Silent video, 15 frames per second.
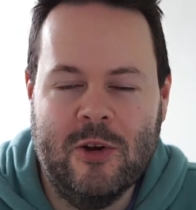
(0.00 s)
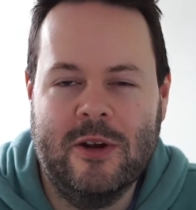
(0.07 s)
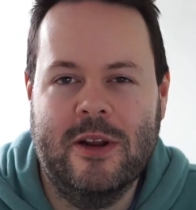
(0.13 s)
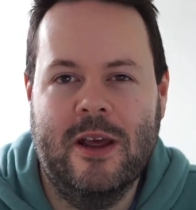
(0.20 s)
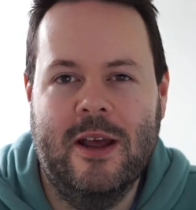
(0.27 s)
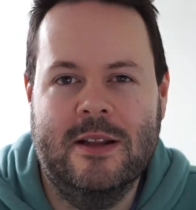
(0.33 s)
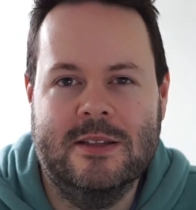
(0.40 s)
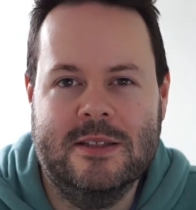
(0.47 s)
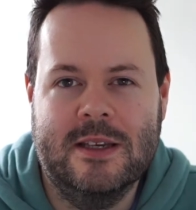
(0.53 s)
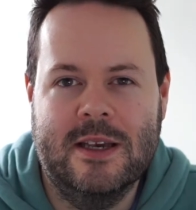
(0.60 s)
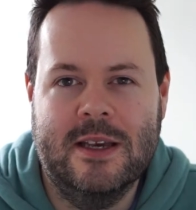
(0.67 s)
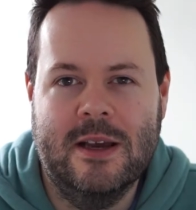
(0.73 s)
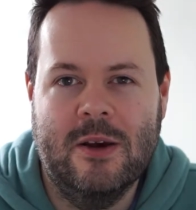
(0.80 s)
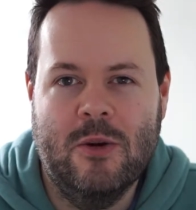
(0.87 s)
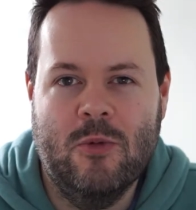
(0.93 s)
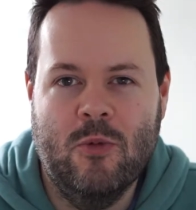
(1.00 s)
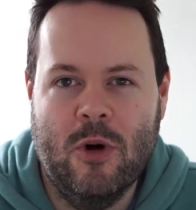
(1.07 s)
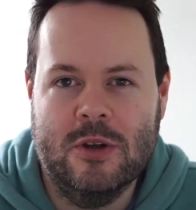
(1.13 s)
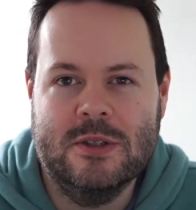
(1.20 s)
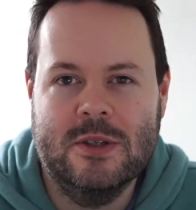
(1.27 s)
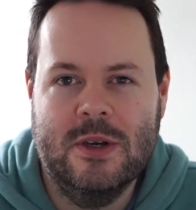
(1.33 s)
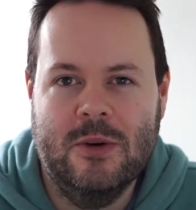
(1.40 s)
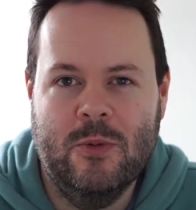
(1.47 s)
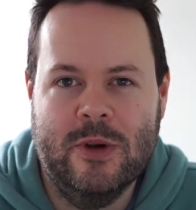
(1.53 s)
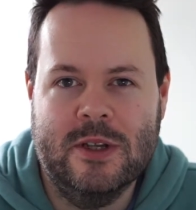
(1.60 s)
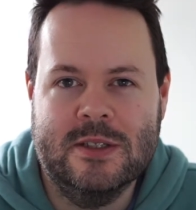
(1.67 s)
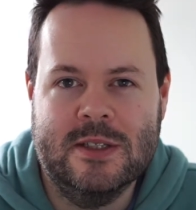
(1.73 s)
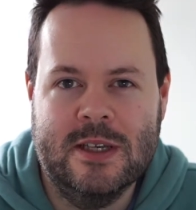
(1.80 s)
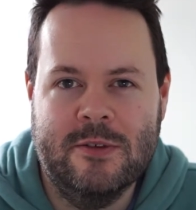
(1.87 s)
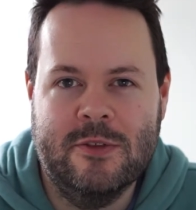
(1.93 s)
look at it and seeing what we can
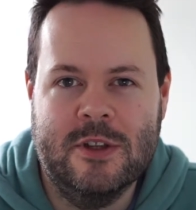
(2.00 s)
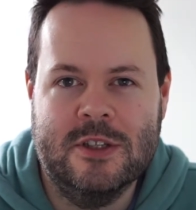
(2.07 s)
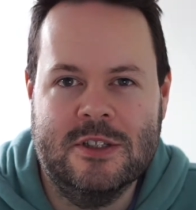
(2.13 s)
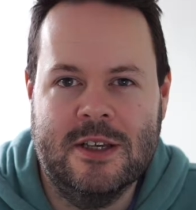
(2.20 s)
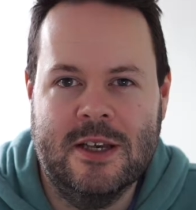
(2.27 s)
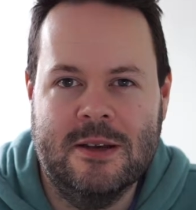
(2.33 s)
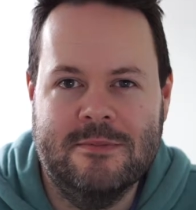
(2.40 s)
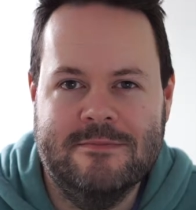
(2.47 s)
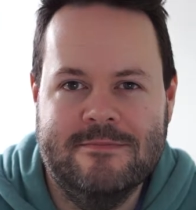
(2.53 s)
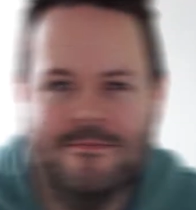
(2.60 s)
see for this year.